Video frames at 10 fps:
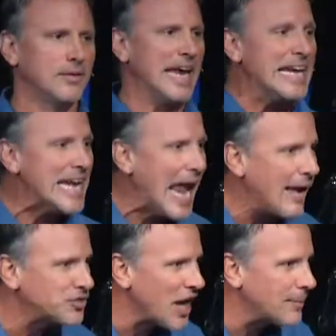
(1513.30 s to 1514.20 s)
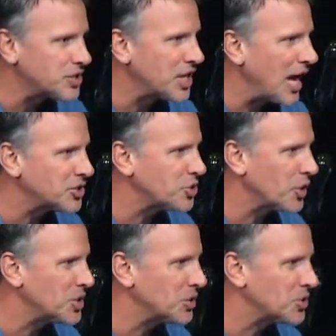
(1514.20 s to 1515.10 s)
eight and a half times the
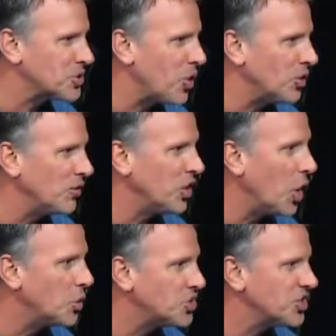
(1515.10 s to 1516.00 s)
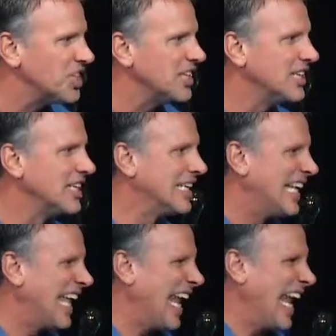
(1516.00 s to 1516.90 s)
concentration of salt of the ocean,
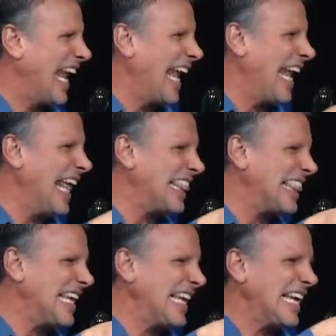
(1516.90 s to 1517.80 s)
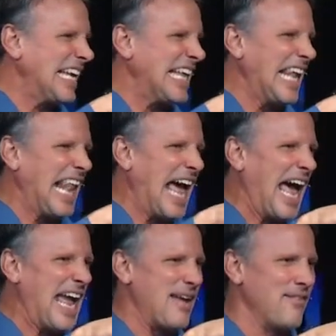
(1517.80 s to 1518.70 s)
nothing
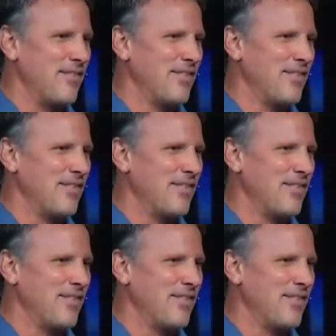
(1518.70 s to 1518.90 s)
alive.